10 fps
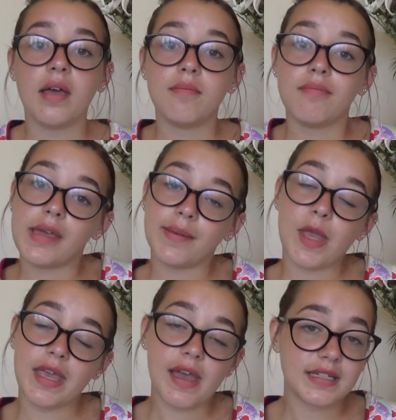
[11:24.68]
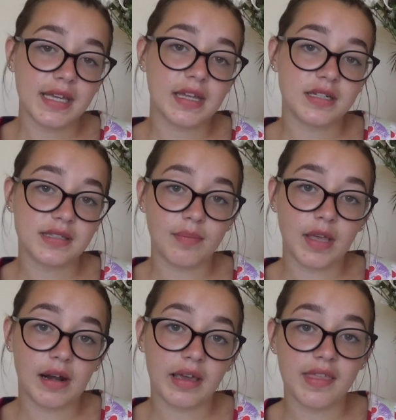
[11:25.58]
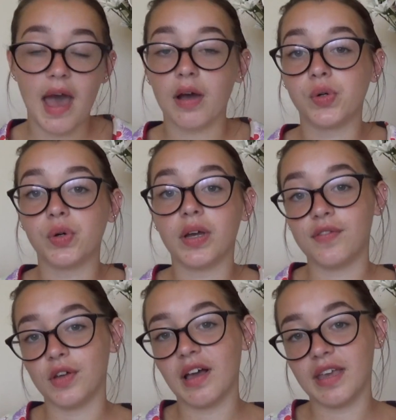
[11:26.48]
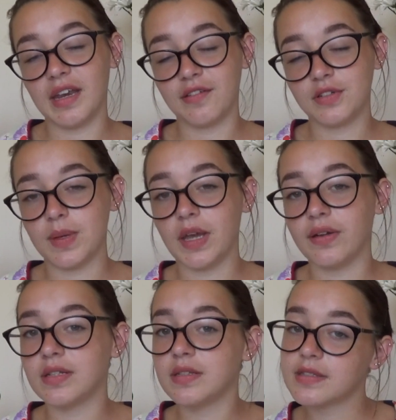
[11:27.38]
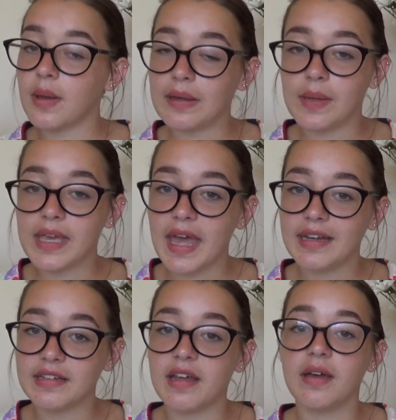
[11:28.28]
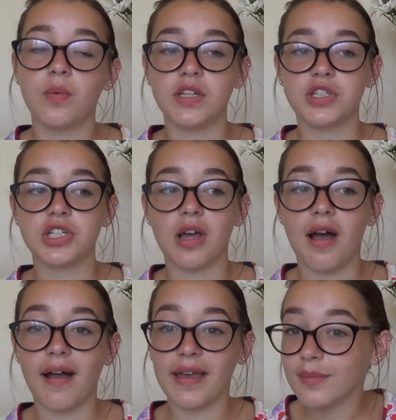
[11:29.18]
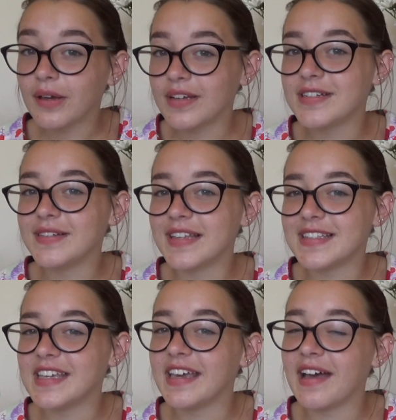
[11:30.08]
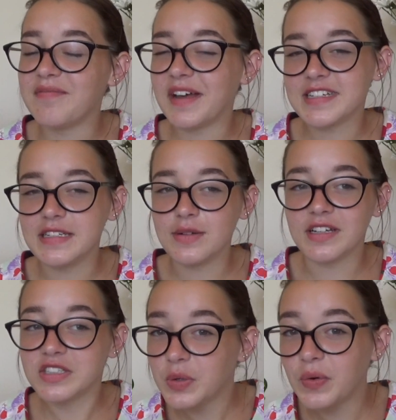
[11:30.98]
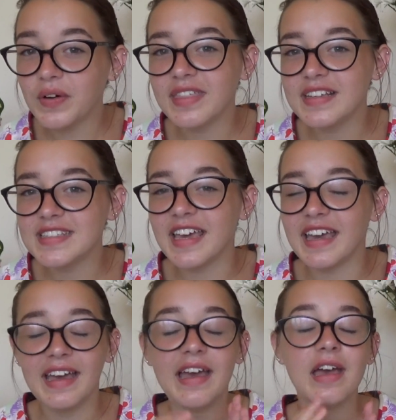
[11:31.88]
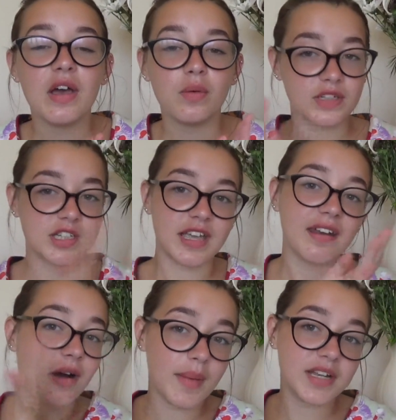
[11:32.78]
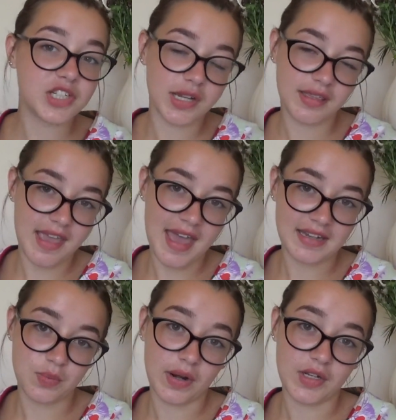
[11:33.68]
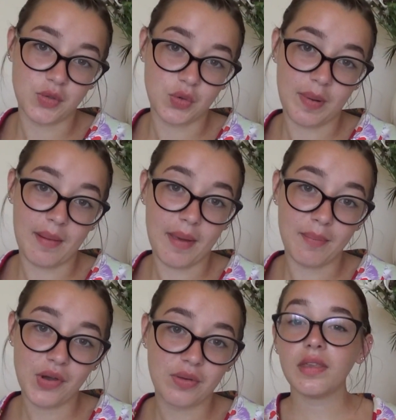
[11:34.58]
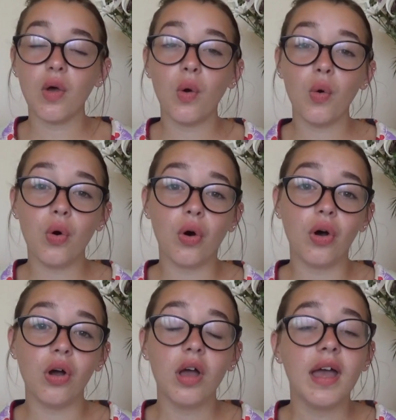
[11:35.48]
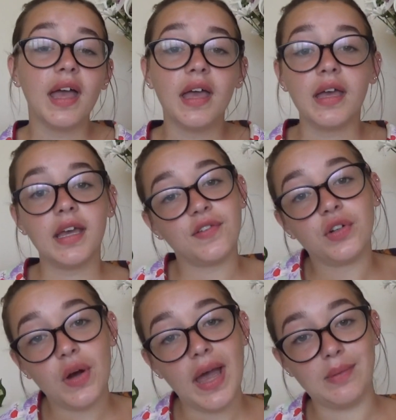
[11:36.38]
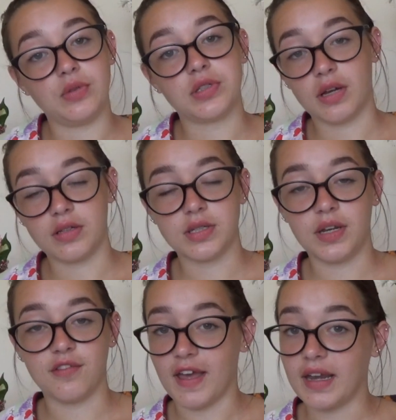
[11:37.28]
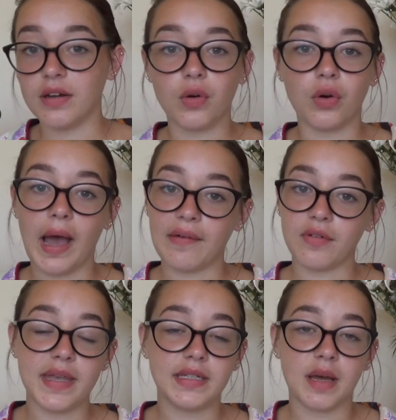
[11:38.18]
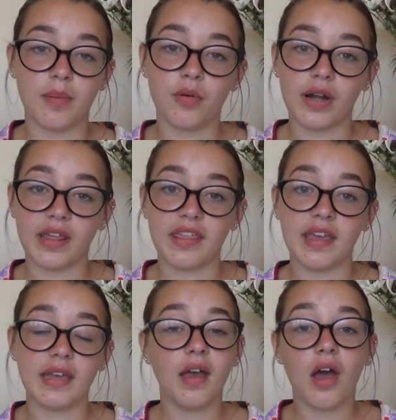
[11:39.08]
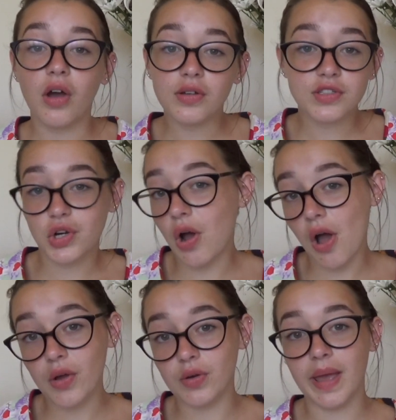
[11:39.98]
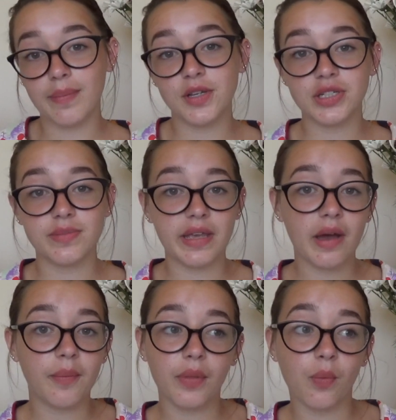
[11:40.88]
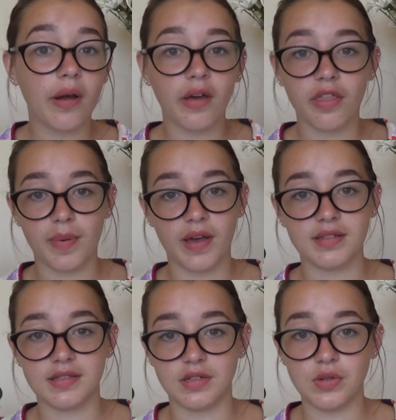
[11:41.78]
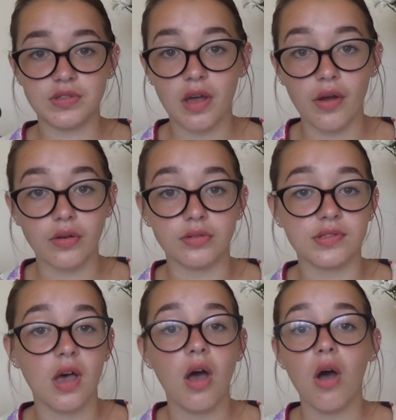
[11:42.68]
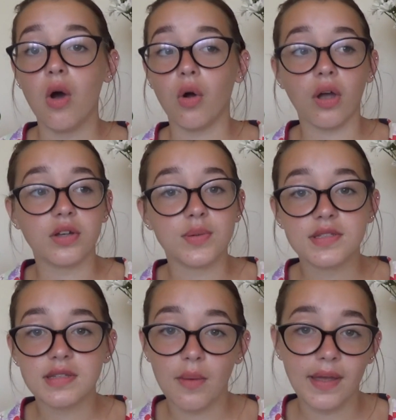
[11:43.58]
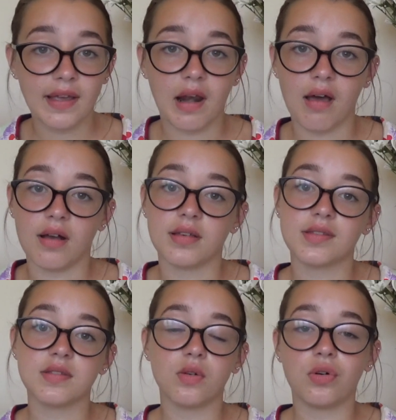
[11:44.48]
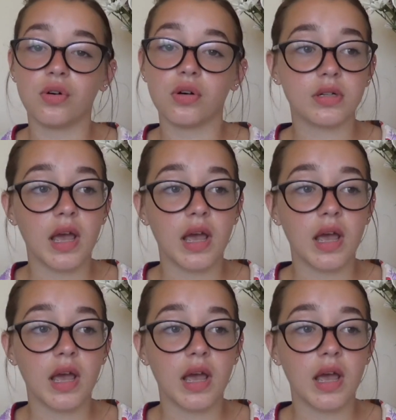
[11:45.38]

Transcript: maybe get a ticket to something like that. Or if you're lucky enough to be going to the Sewing Weekender, which I am going to this year, I'm actually doing a talk this year, which again I'll mention at the end when I talk about my book. Or if you're not able to go to an event or have a meetup or anything, host your own. Maybe just meet up with one other person who sews, or go to a sewing class, or